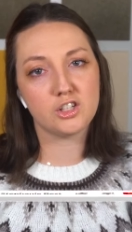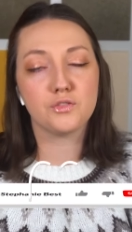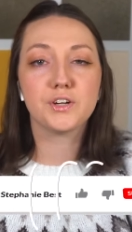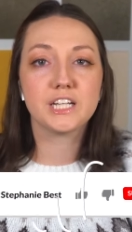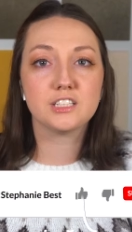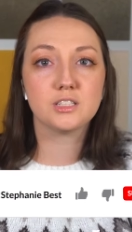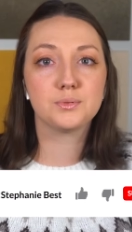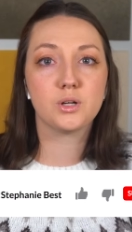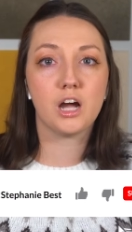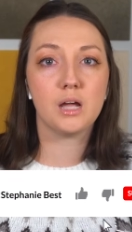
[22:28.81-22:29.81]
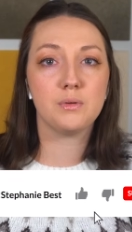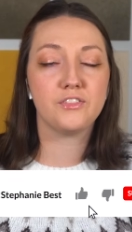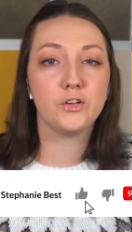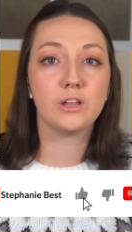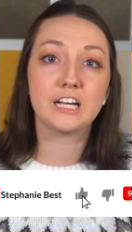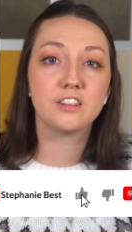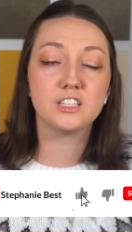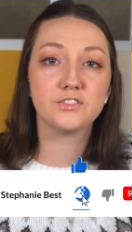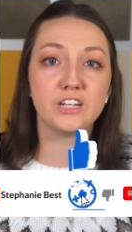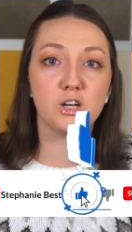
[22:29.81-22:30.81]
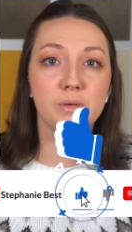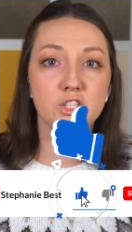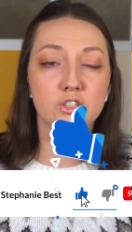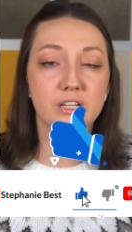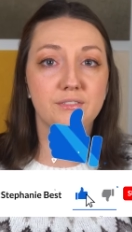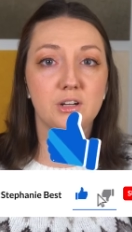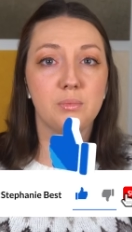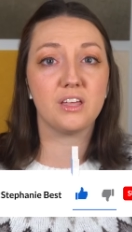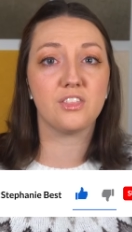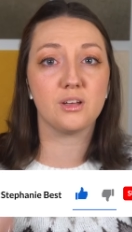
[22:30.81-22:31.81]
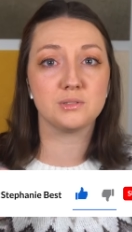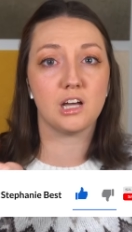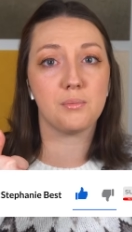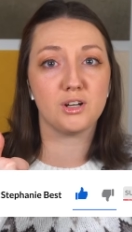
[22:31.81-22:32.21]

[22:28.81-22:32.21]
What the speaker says: Don't forget to subscribe. If you liked this video, make sure to give it a big thumbs up,